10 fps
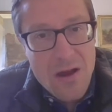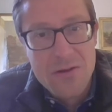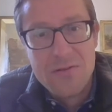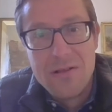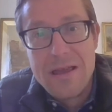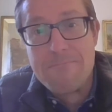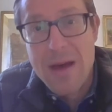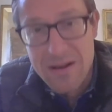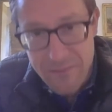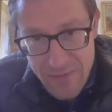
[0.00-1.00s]
only
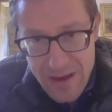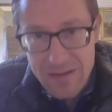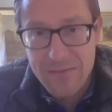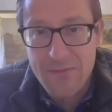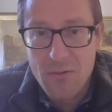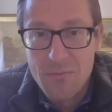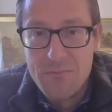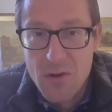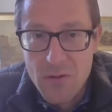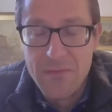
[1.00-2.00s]
benefit
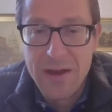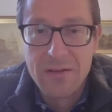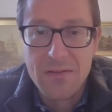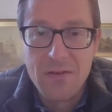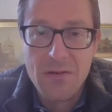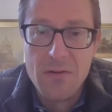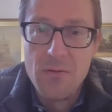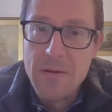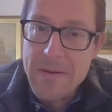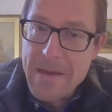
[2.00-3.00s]
from moving
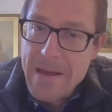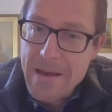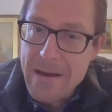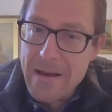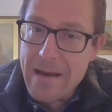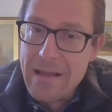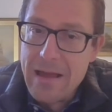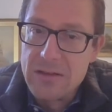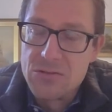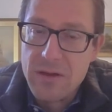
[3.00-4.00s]
to
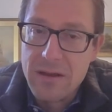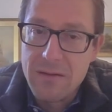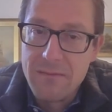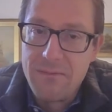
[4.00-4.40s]
electric